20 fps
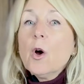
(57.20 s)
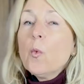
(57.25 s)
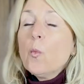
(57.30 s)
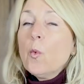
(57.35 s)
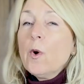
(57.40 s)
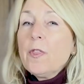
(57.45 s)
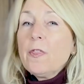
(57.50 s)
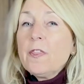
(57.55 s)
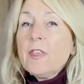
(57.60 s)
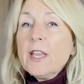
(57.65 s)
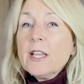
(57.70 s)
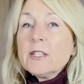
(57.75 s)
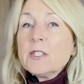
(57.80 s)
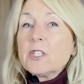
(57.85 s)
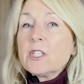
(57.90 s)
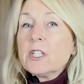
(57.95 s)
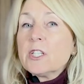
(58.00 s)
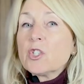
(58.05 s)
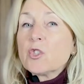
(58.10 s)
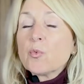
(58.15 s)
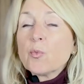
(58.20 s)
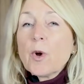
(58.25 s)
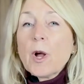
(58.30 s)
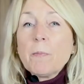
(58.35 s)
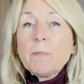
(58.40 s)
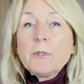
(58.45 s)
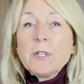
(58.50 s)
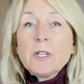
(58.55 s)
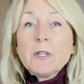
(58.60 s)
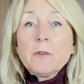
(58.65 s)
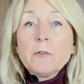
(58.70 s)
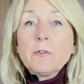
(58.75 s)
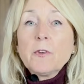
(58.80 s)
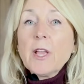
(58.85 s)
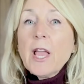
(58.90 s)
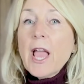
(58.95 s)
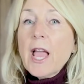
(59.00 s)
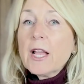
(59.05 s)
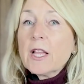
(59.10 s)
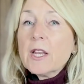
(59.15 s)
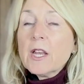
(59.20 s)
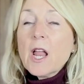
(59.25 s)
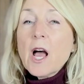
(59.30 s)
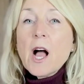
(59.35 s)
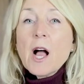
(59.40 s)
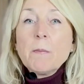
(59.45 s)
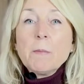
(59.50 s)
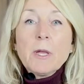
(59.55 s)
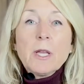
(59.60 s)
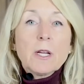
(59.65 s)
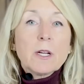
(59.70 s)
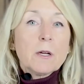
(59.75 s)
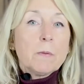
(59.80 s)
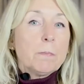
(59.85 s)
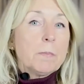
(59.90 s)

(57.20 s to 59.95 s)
With these disruptive economic,